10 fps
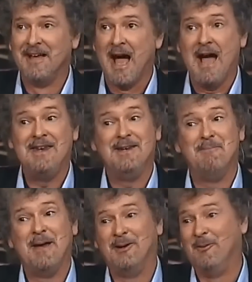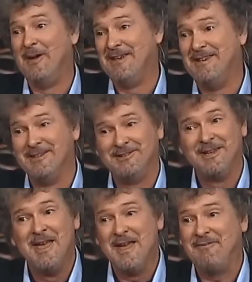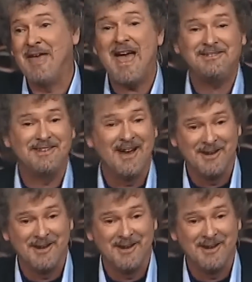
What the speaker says: I need a better witness. If that's not